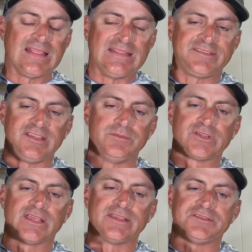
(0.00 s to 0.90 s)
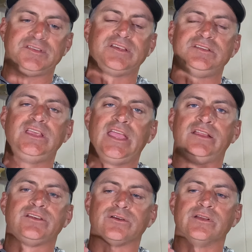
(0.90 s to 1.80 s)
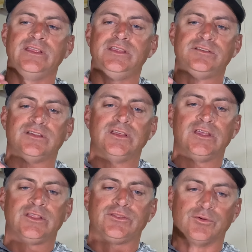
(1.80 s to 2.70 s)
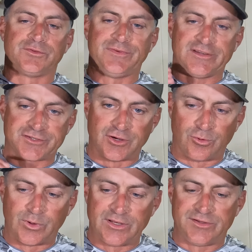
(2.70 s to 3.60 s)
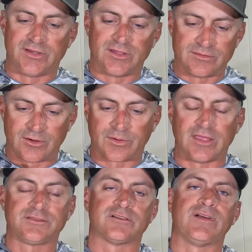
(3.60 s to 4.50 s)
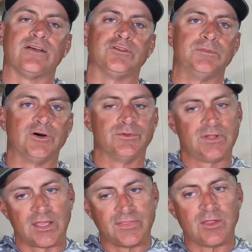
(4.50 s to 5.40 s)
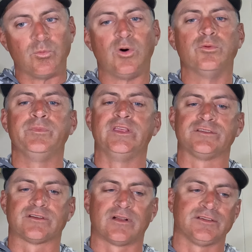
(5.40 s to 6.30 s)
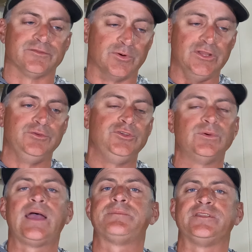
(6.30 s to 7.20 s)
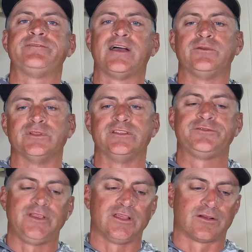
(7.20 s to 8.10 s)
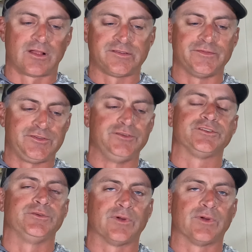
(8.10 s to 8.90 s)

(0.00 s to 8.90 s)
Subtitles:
it seems like at 68 degrees, those fish go into, survival mode, and they won't be as aggressive. When you do happen to find one that's feeding aggressive, it's usually